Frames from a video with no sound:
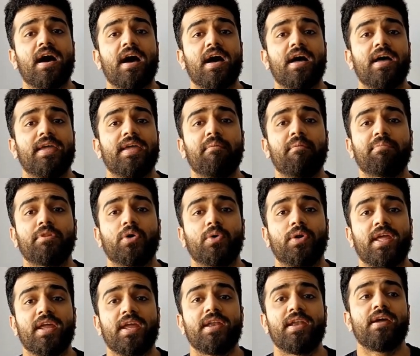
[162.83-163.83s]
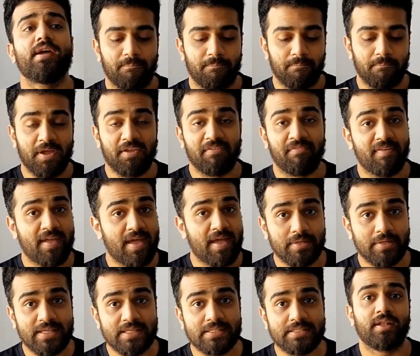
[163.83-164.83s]
I uploaded my
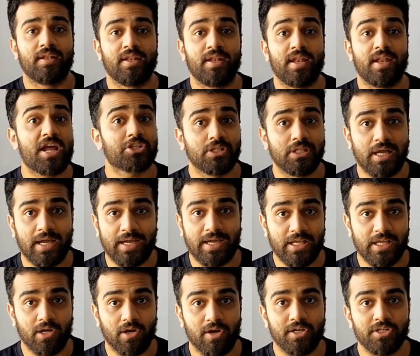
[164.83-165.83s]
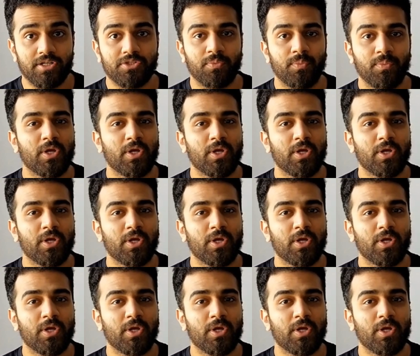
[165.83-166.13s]
family's national ID cards,